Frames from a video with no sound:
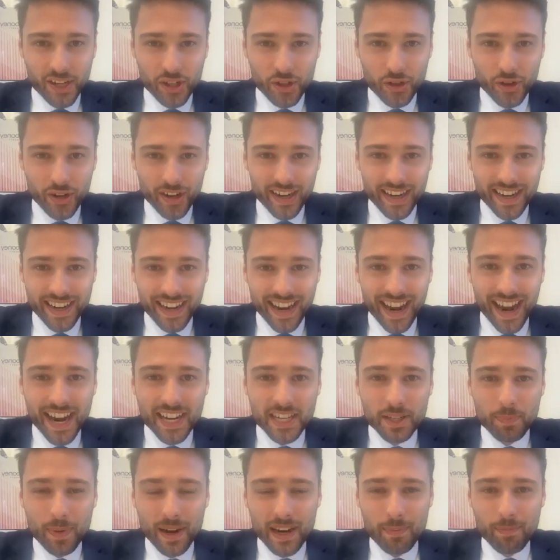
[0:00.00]
History
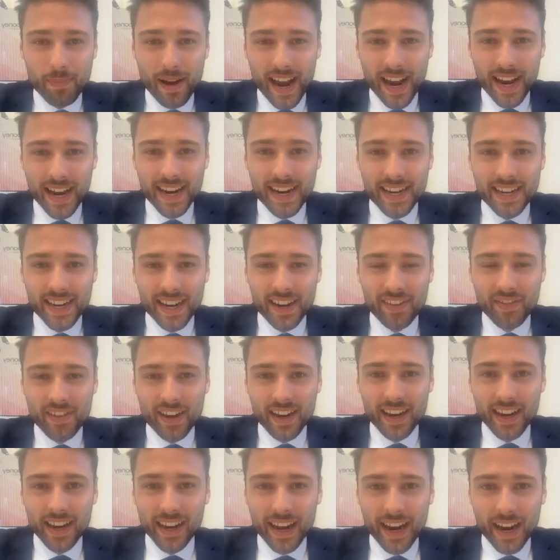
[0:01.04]
has been made in
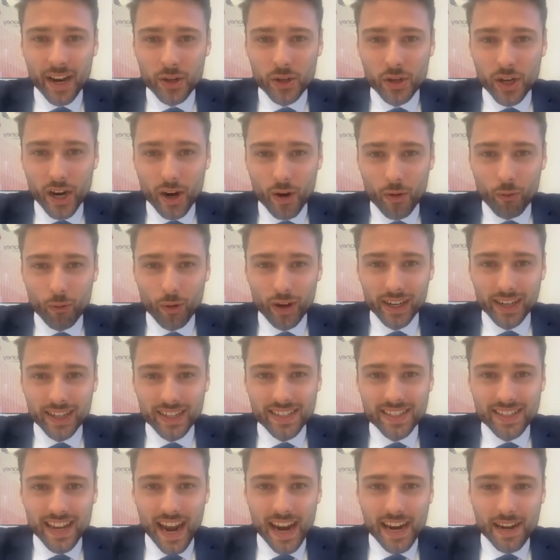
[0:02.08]
the Caloundra real
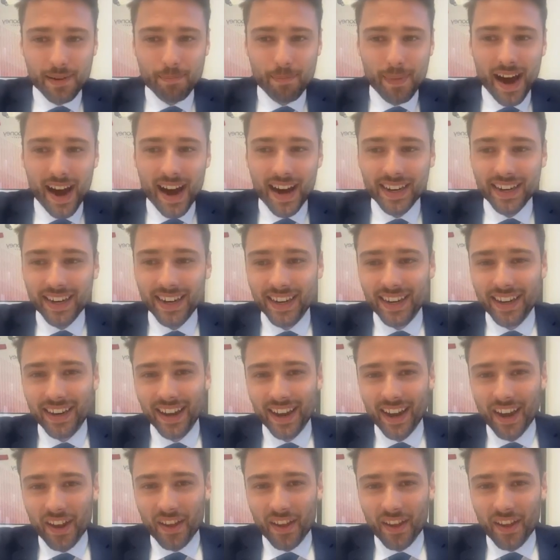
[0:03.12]
estate market.